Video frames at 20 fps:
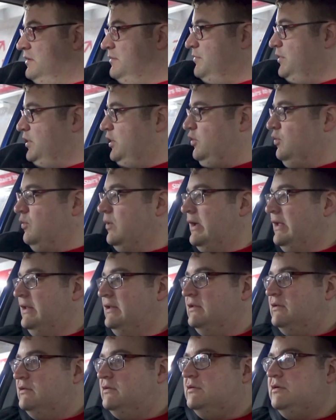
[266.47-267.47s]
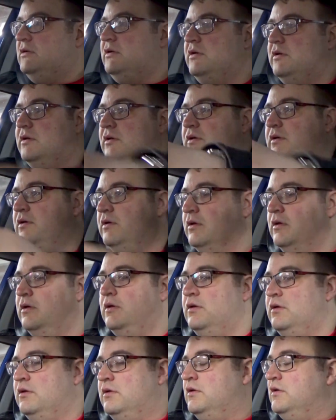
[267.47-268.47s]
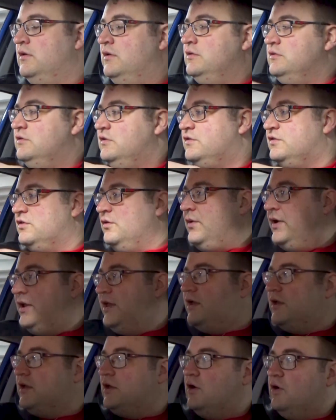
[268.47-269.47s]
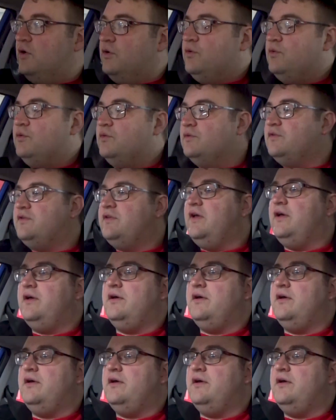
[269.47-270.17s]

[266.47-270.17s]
But oh well just the way it goes.